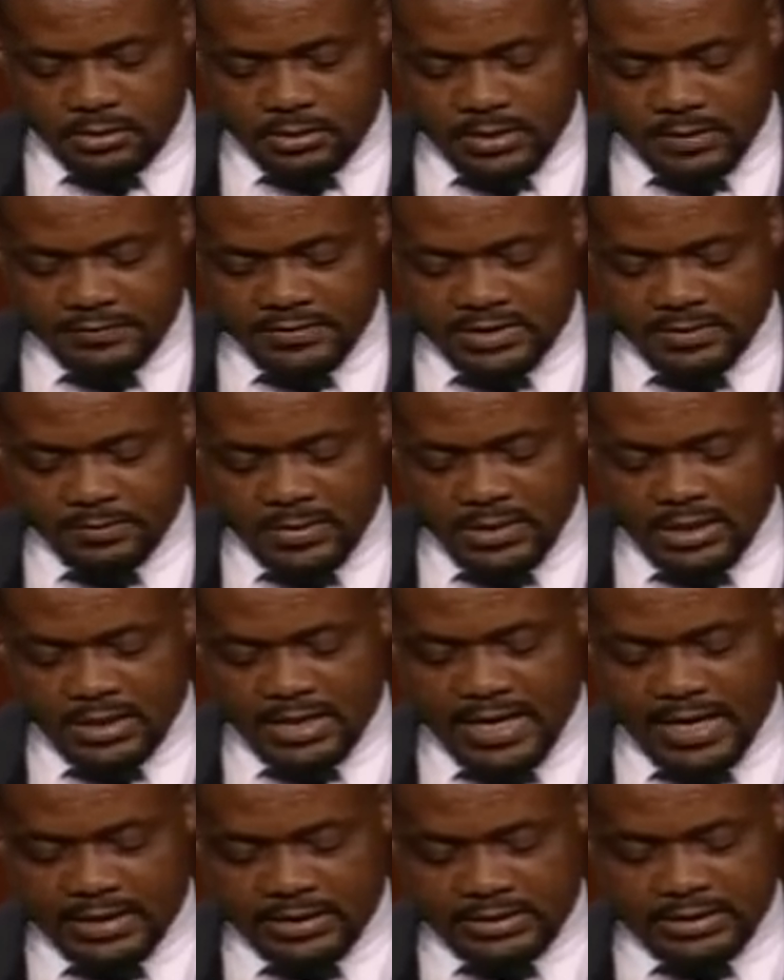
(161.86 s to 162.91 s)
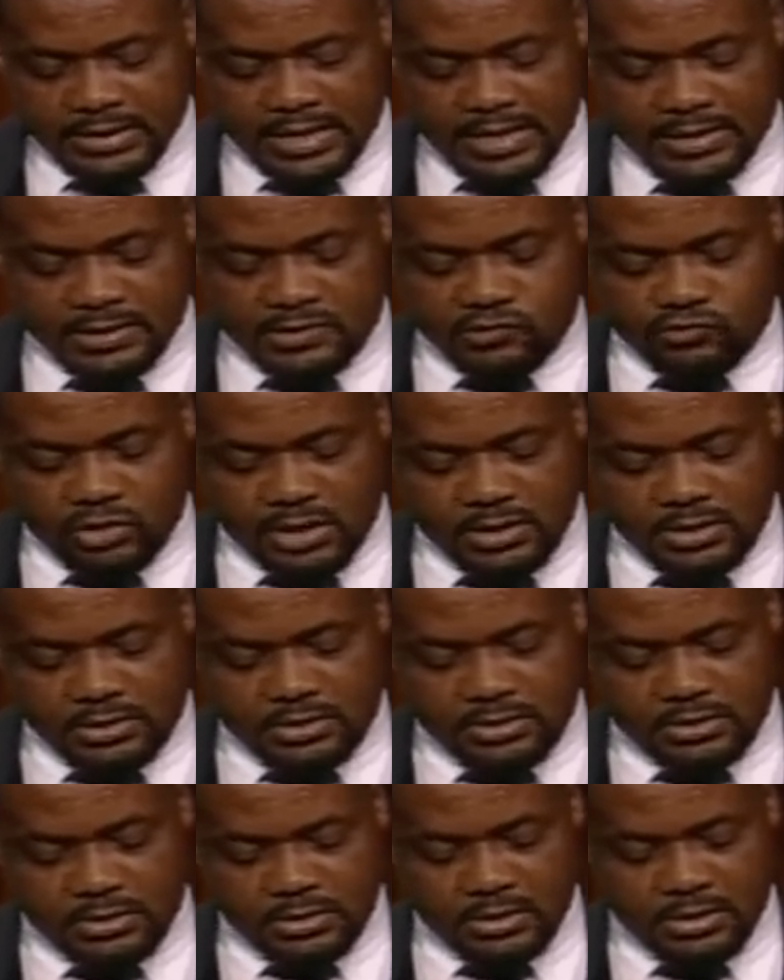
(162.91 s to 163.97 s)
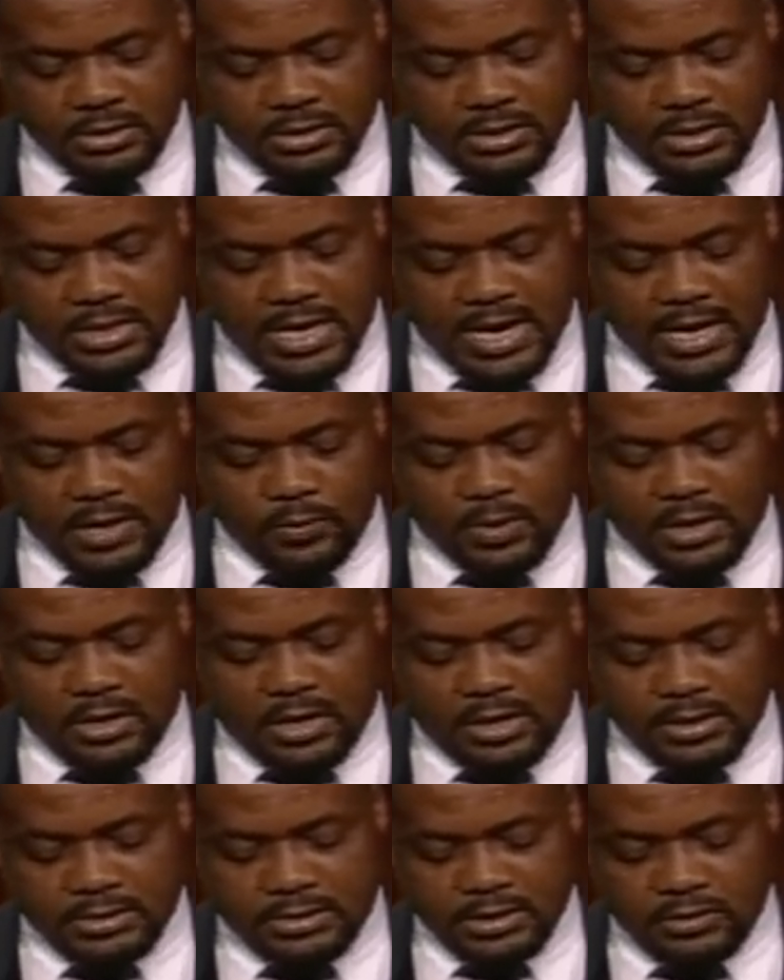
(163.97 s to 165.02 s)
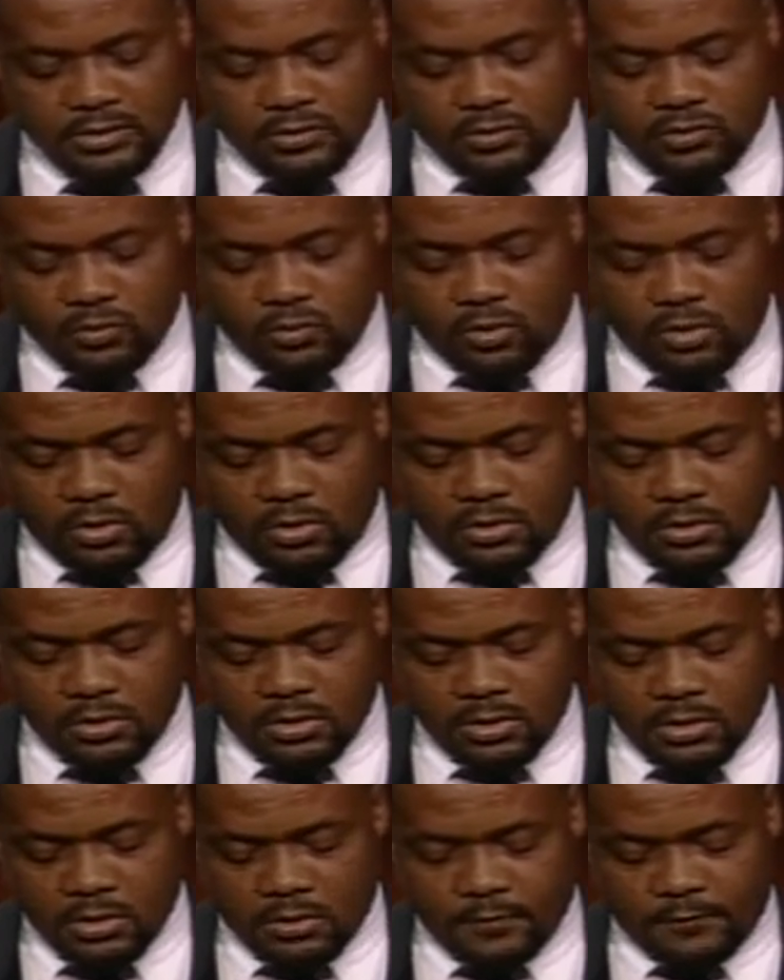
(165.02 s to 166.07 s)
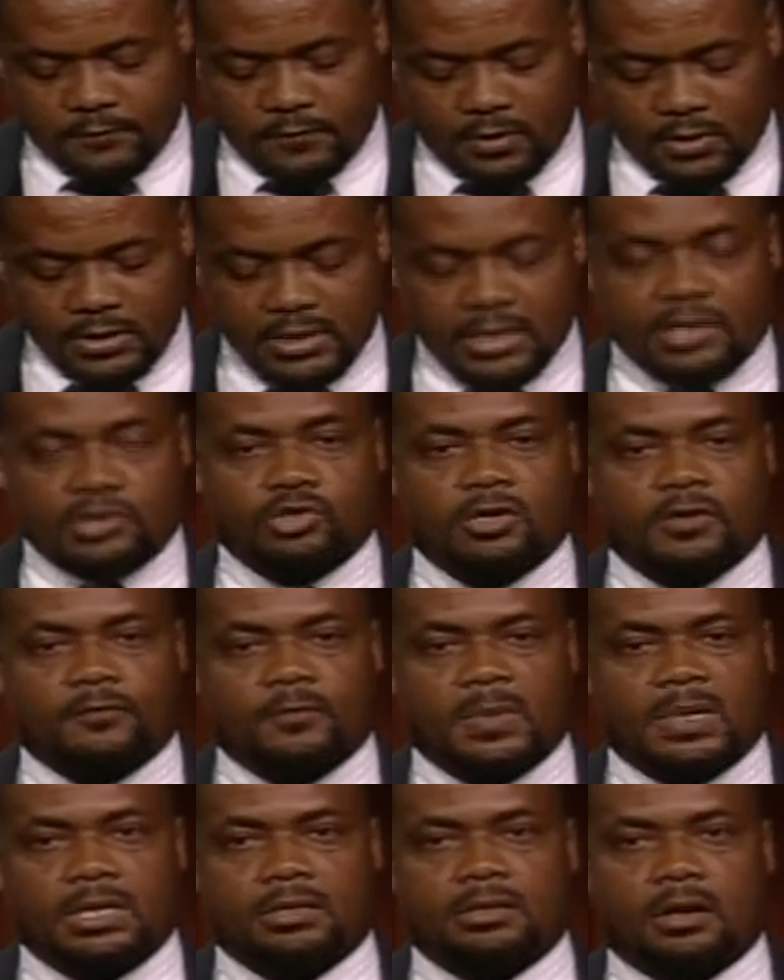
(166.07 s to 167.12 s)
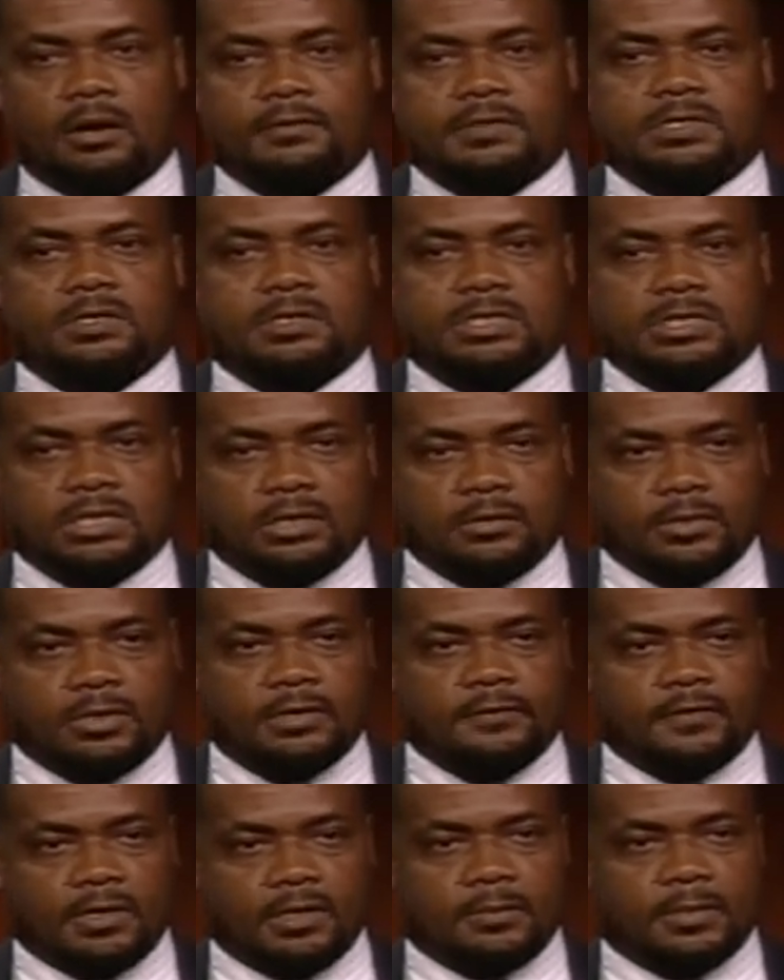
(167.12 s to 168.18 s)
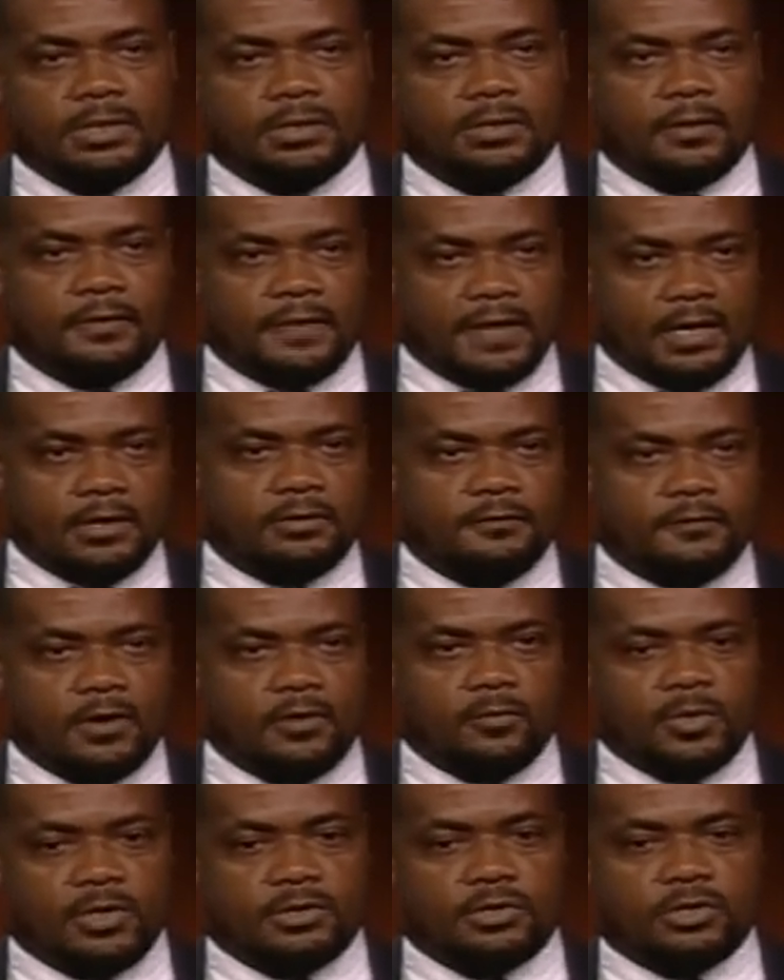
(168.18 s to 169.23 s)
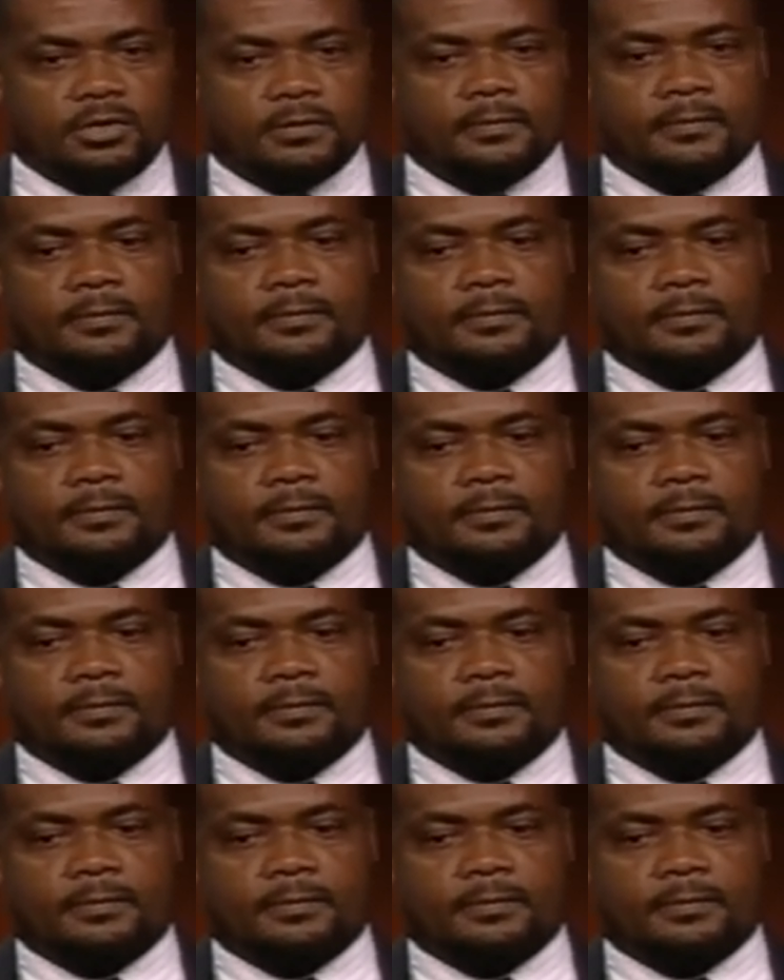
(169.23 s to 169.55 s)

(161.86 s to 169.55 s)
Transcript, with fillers: gives me health and strength, I will continue to walk for the achievement of sustainable development. Thank you very much.